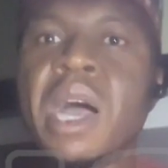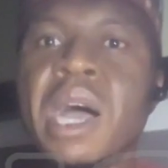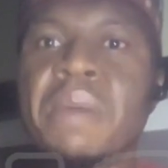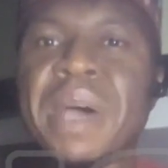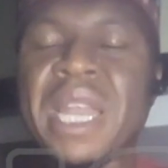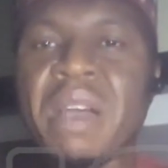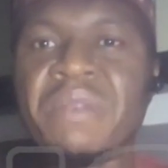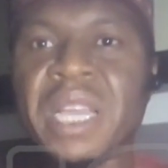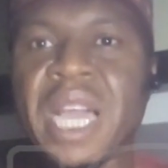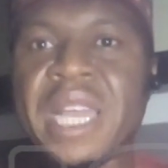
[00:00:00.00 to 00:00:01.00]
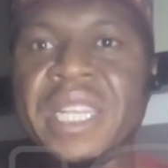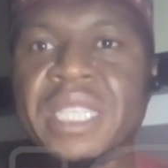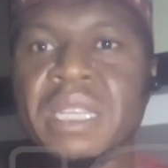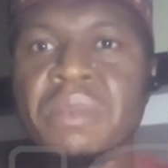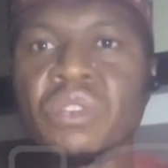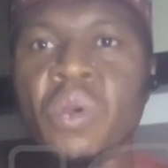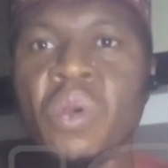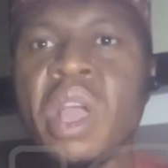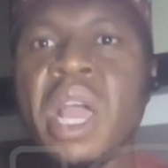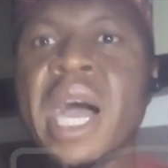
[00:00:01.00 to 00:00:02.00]
Pan-Africanism.
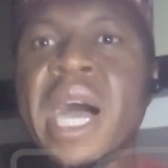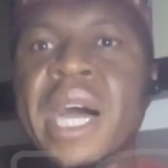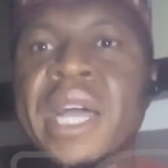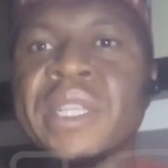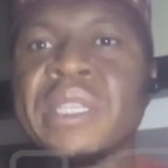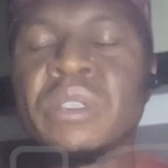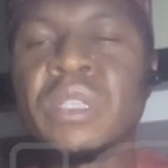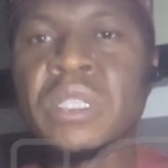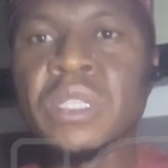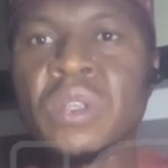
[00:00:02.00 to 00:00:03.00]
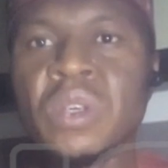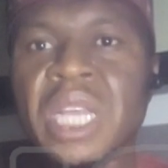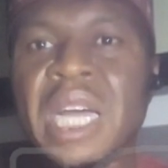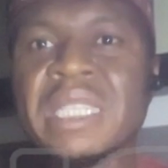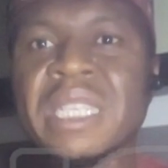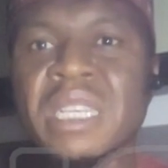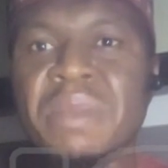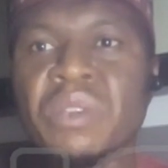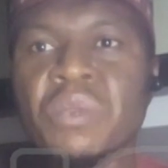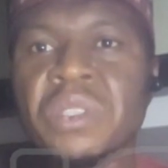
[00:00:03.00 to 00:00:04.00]
So such a
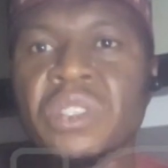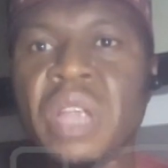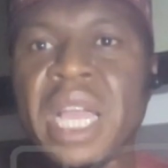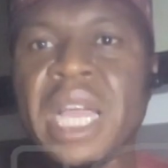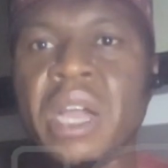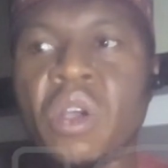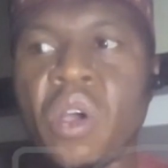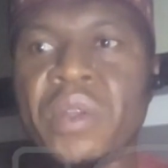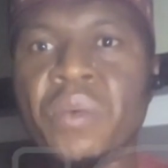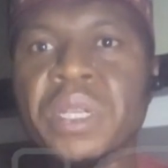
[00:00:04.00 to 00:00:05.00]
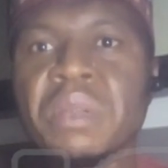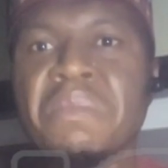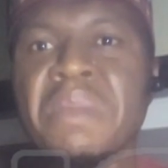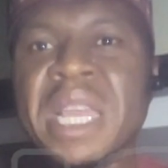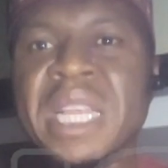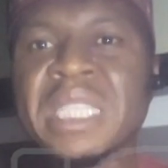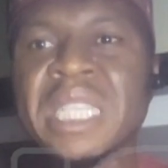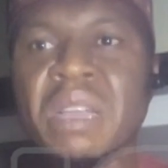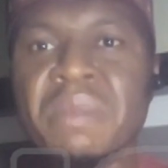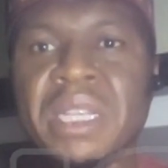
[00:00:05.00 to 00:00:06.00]
statement will strike a chord with many
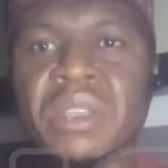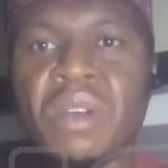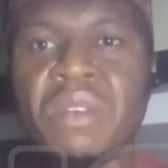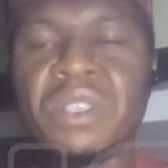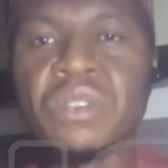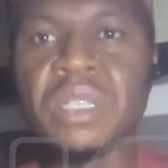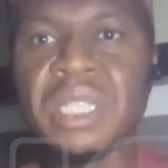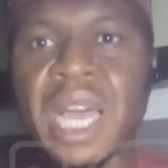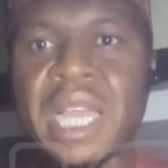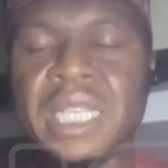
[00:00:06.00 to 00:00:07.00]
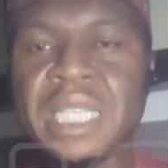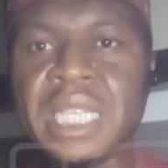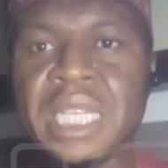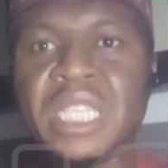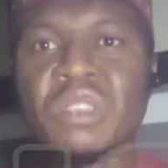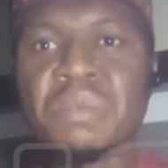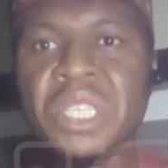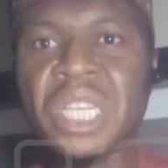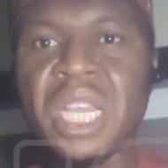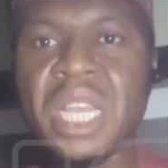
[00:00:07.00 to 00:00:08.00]
segments of the society,
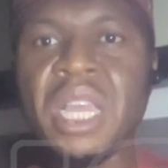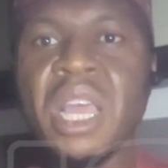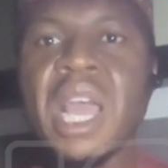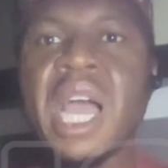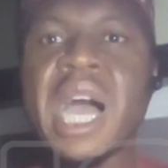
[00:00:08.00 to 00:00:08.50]
especially